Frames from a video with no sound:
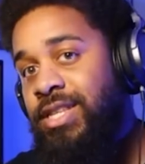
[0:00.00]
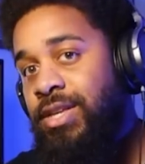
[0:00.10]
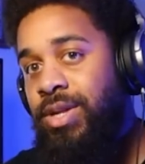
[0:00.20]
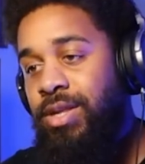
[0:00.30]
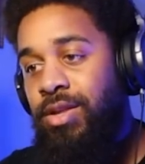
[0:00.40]

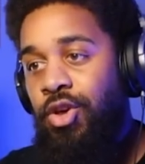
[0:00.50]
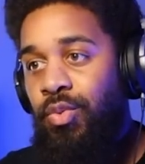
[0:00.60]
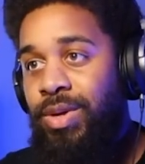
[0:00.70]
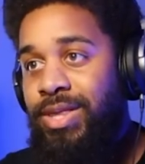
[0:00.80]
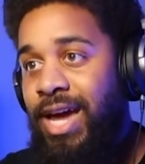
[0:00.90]
what
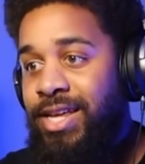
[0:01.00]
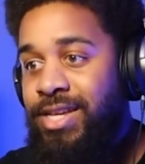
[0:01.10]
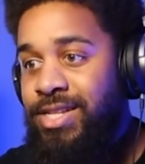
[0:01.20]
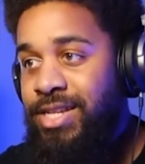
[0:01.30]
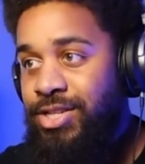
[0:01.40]
that
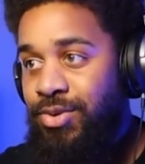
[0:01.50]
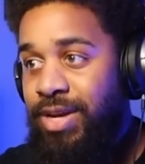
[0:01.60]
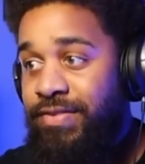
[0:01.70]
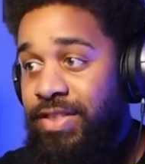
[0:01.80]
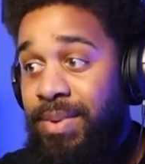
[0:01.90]
is you
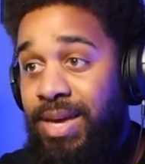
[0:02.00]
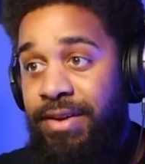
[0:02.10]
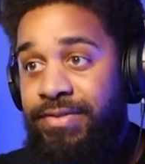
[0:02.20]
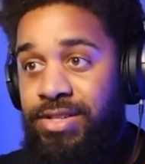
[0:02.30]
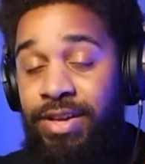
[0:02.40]
give them
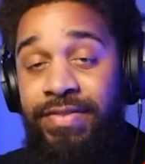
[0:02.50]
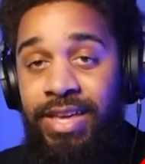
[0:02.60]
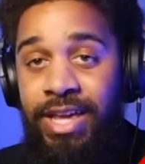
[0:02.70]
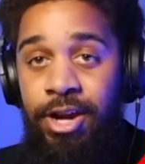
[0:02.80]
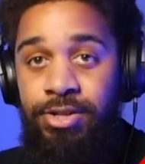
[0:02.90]
gifts, you give the
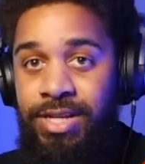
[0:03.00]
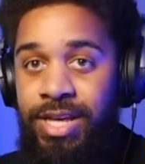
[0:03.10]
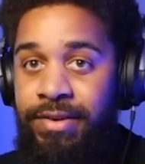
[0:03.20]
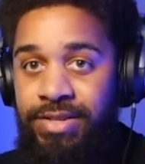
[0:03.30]
characters gifts.